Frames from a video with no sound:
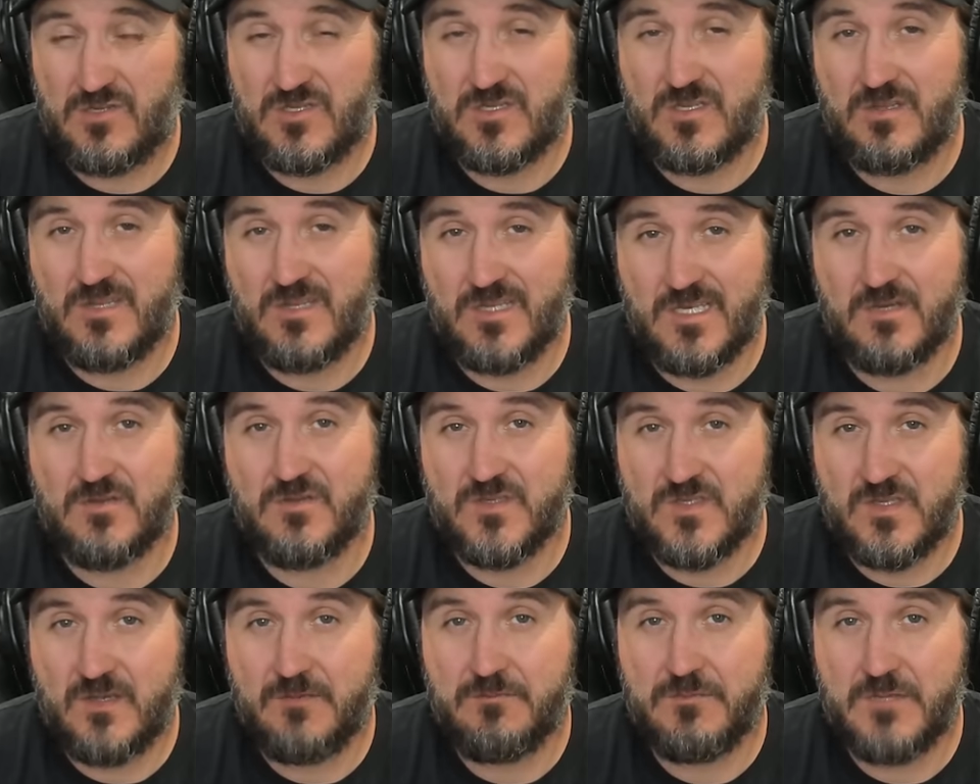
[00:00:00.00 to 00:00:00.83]
There's a little
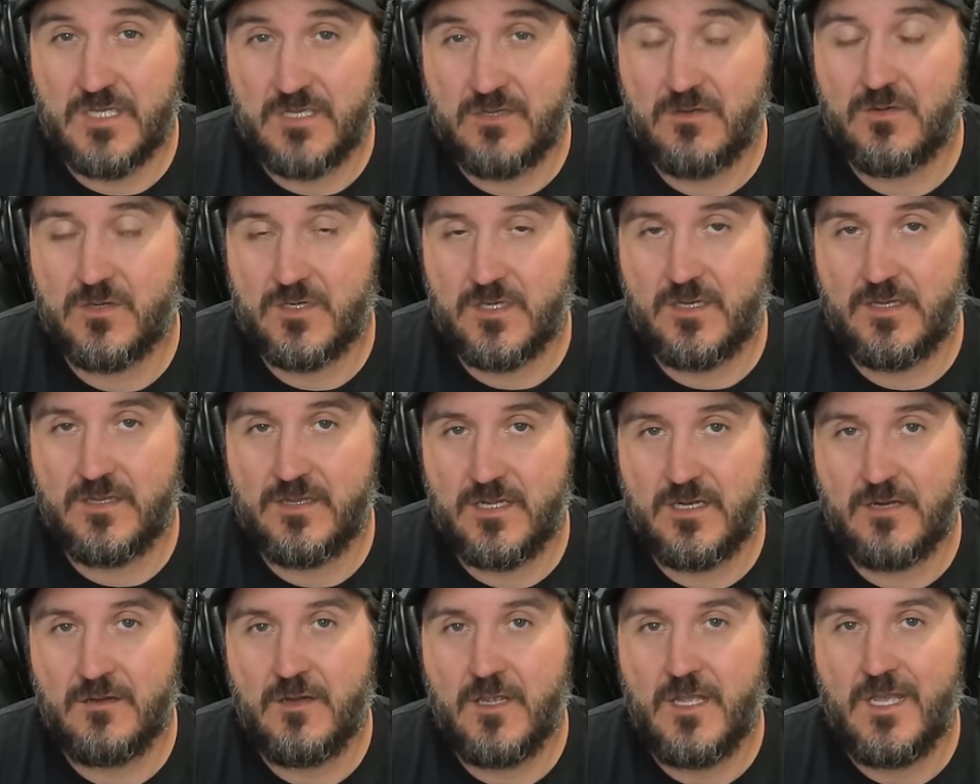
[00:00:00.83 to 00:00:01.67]
something going on
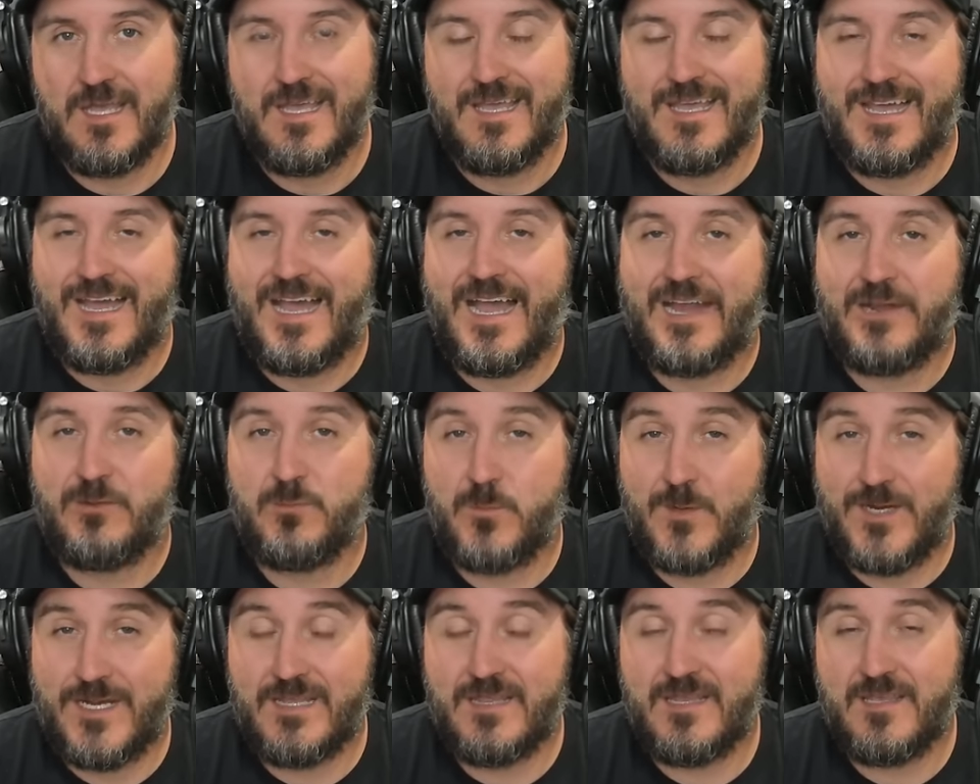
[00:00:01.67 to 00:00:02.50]
there. I
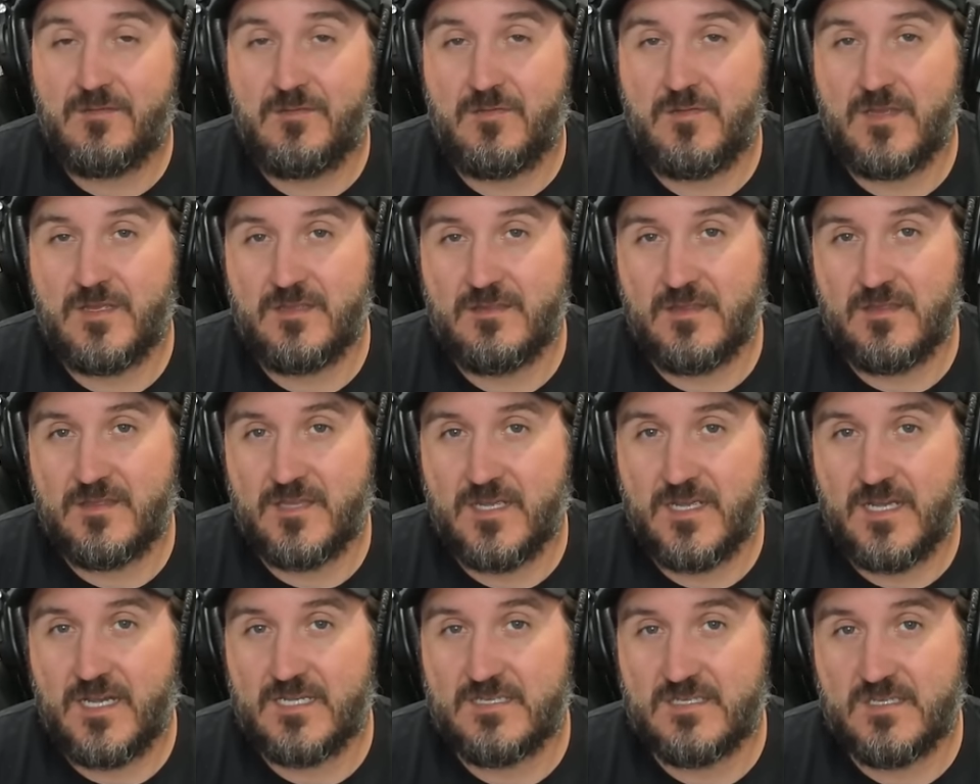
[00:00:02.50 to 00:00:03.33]
really think that the
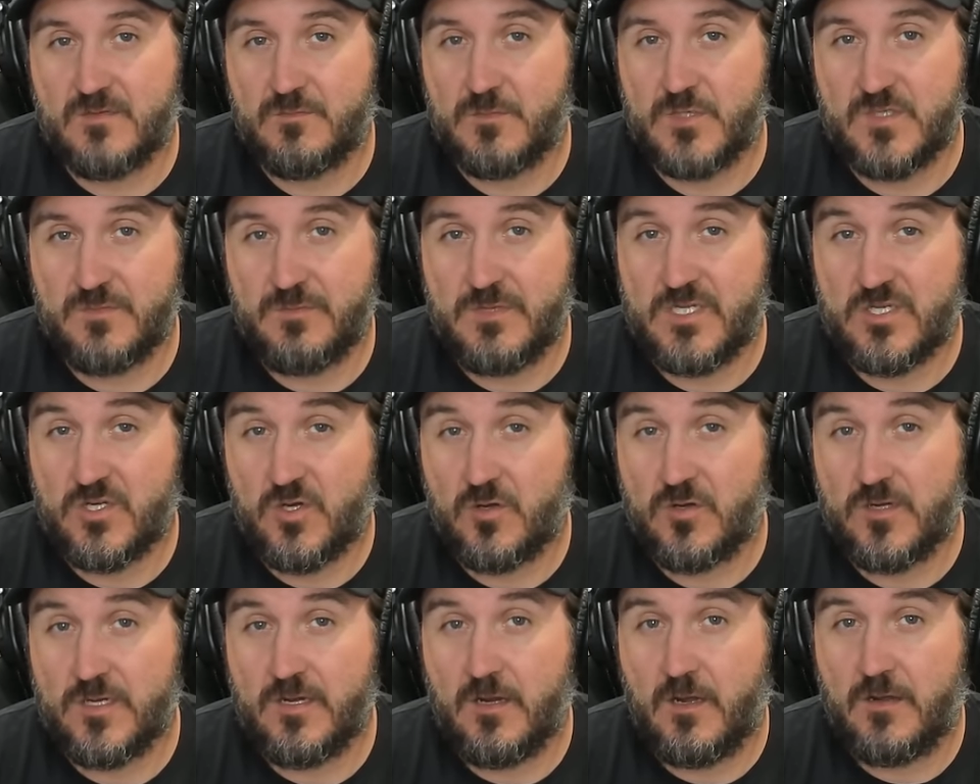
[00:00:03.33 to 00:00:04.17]
customer's been
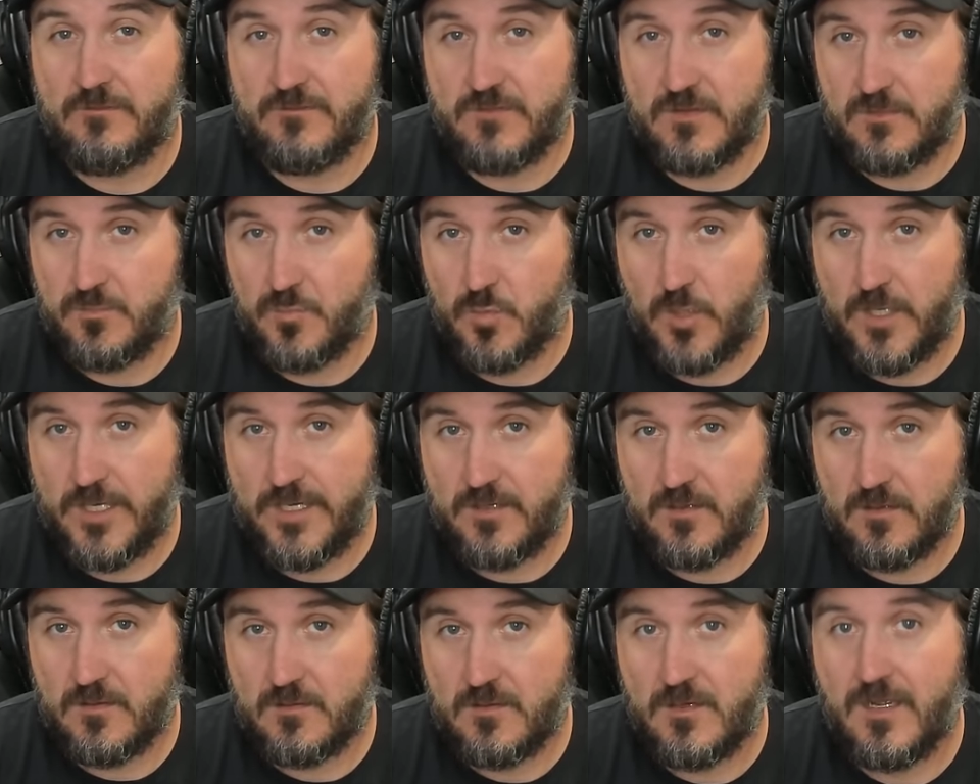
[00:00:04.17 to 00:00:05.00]
turning off the
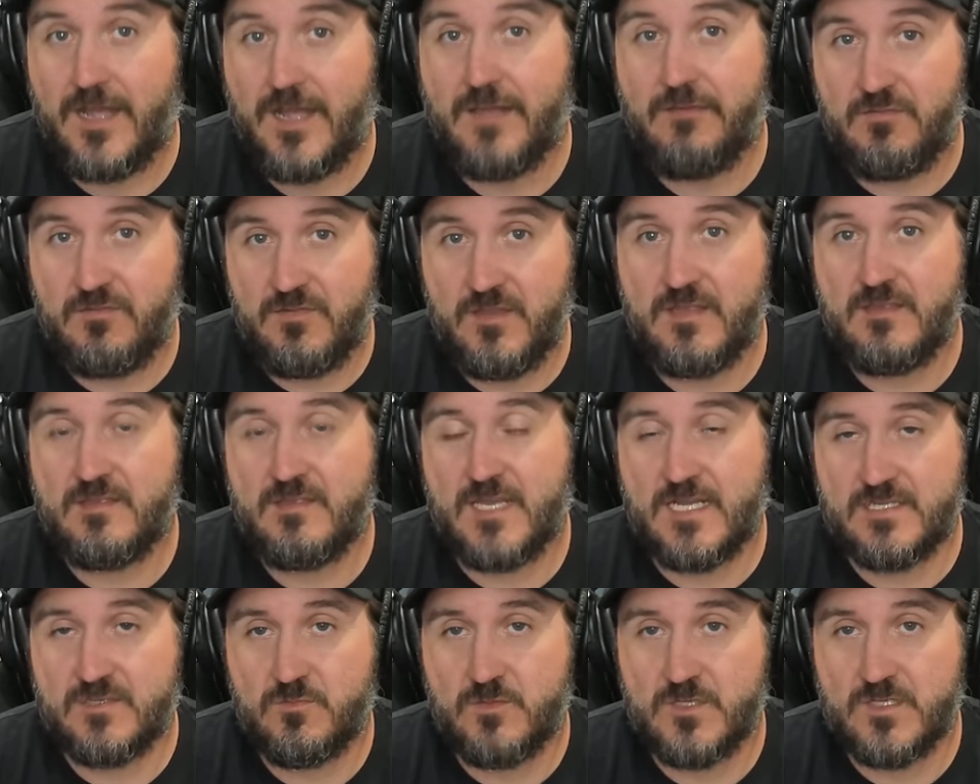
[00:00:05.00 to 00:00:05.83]
breaker. I think
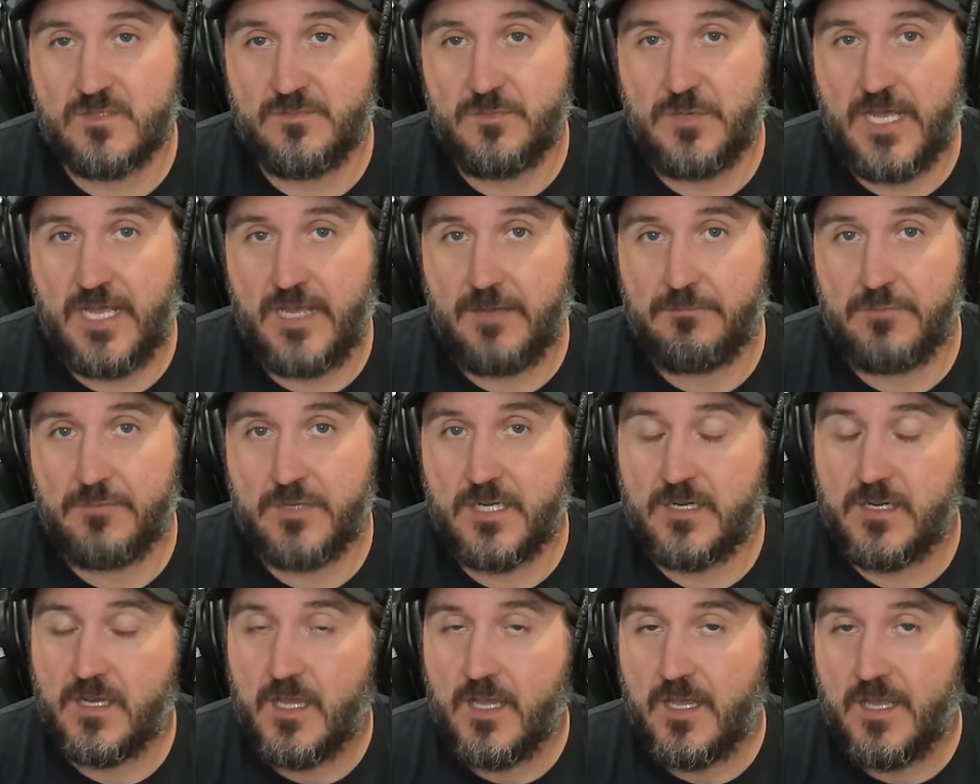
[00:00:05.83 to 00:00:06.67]
that's what's been
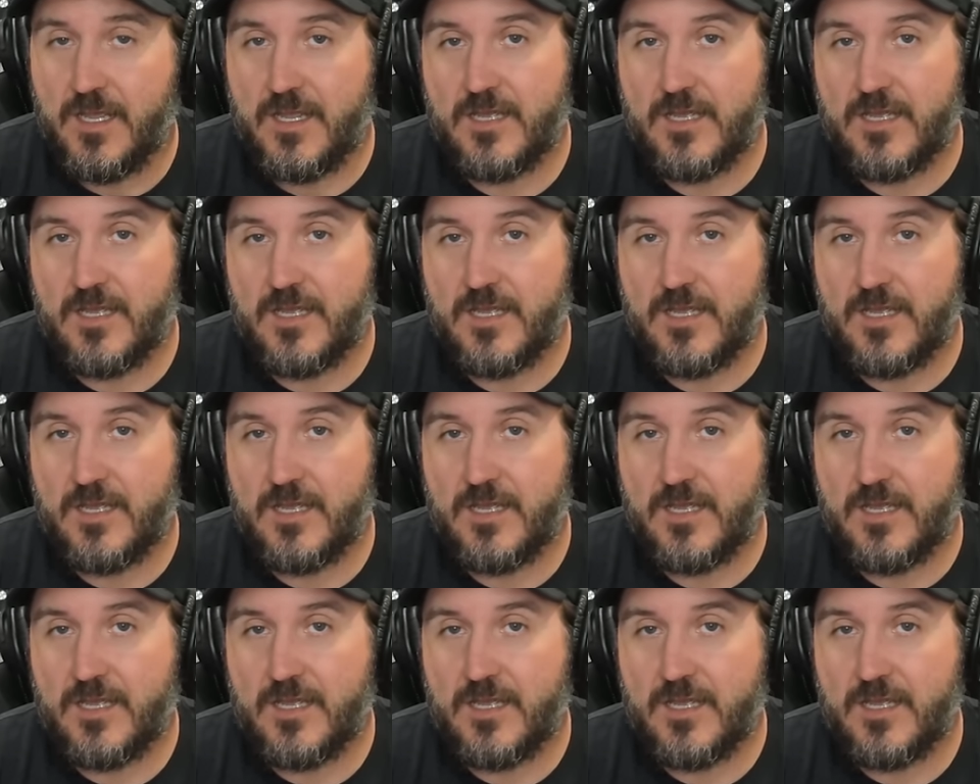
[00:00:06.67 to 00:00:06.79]
happening.